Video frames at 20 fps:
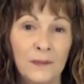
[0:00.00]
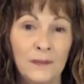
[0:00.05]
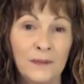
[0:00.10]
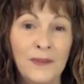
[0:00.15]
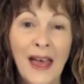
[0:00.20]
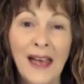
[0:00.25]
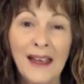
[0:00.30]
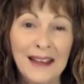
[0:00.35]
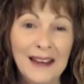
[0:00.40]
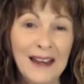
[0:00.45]

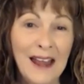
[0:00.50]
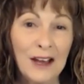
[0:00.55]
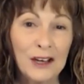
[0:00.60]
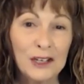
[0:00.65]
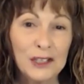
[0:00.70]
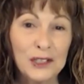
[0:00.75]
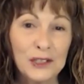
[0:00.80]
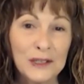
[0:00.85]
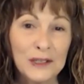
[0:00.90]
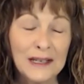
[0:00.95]
that can
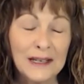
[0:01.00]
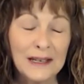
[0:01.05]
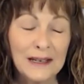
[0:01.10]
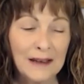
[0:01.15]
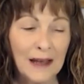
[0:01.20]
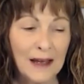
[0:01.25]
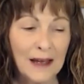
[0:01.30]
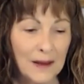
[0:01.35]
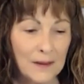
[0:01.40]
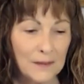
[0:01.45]
actually
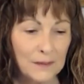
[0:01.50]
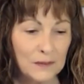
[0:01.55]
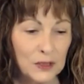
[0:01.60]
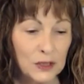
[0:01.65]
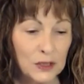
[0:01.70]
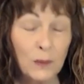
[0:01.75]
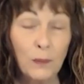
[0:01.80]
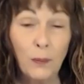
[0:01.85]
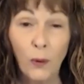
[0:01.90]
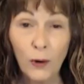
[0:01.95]

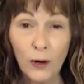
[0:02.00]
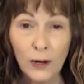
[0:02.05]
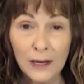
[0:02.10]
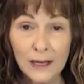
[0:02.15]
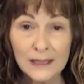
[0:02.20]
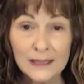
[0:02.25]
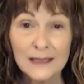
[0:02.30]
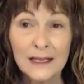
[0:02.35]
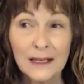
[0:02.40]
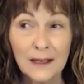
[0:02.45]
support
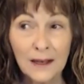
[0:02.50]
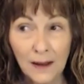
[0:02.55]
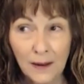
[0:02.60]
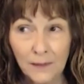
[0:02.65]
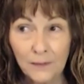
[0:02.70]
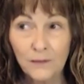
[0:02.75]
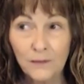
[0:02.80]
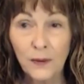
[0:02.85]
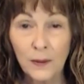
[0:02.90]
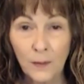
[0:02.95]
us to
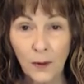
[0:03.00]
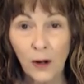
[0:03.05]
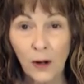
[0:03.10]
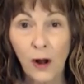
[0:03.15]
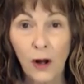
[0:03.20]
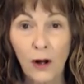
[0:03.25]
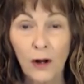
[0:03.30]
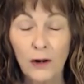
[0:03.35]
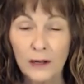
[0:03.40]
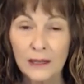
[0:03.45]
come from our
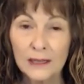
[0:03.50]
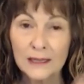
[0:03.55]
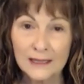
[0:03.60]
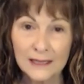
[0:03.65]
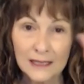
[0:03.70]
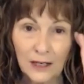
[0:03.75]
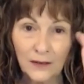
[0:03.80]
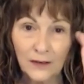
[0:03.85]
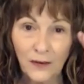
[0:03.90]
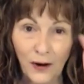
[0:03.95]
heart
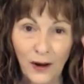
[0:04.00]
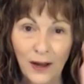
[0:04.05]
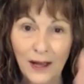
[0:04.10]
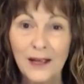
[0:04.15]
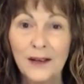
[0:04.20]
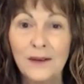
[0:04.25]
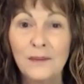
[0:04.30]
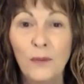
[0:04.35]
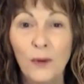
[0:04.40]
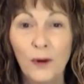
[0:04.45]
instead of our
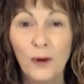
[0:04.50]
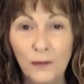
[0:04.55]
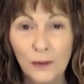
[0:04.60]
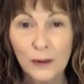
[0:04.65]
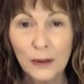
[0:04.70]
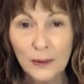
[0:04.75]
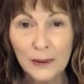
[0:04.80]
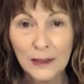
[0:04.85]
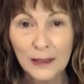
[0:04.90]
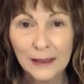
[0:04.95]
head more
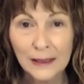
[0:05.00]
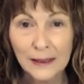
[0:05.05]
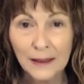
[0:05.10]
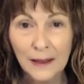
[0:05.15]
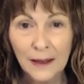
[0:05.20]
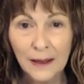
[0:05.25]
frequently.